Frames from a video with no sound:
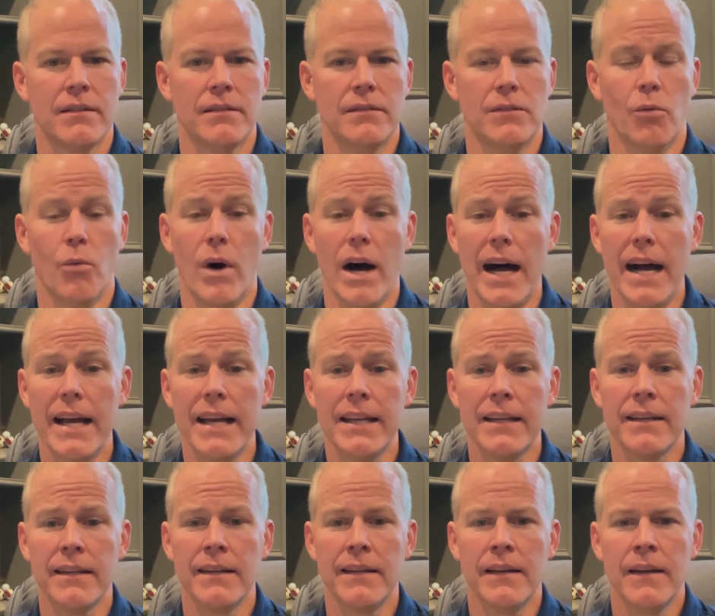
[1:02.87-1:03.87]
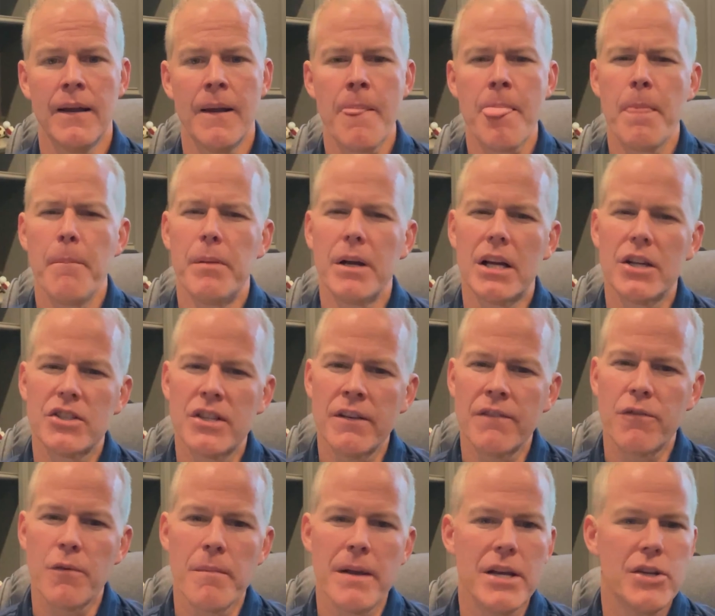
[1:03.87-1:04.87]
Why? Because
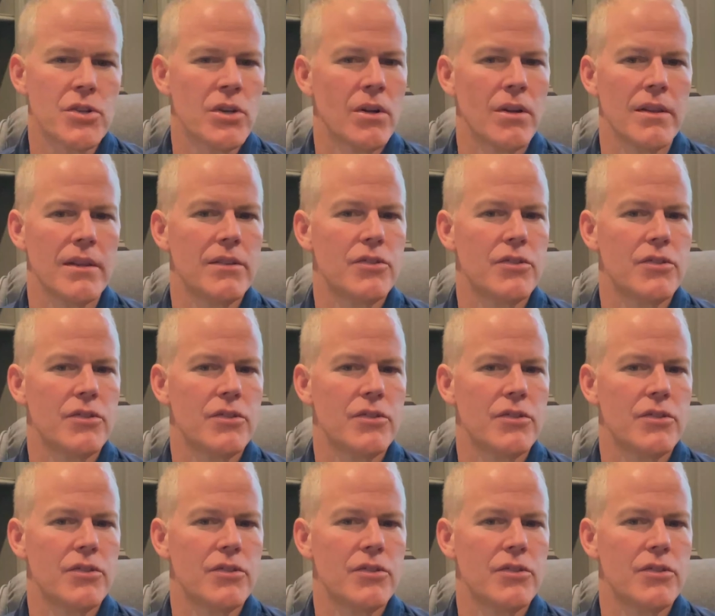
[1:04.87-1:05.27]
information on